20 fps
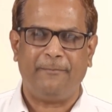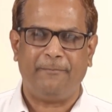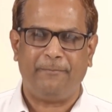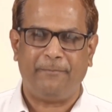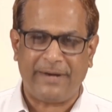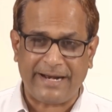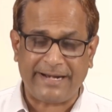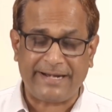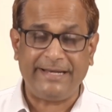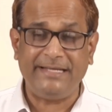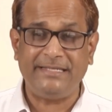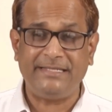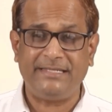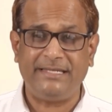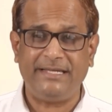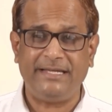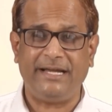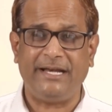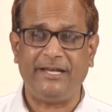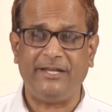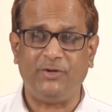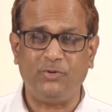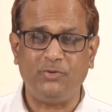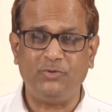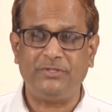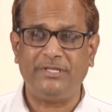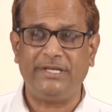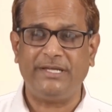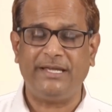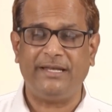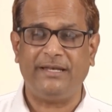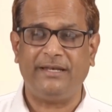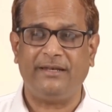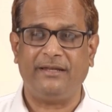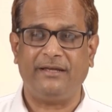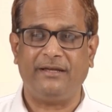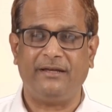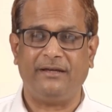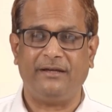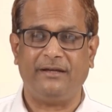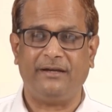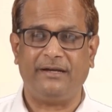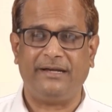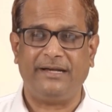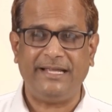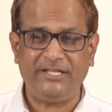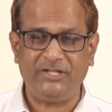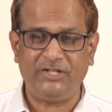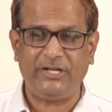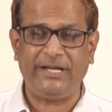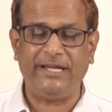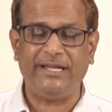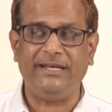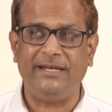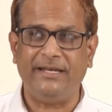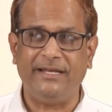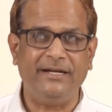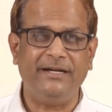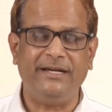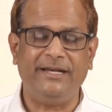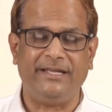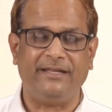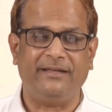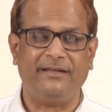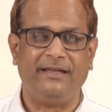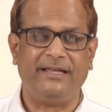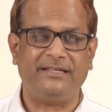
practicing and using in teaching and learning,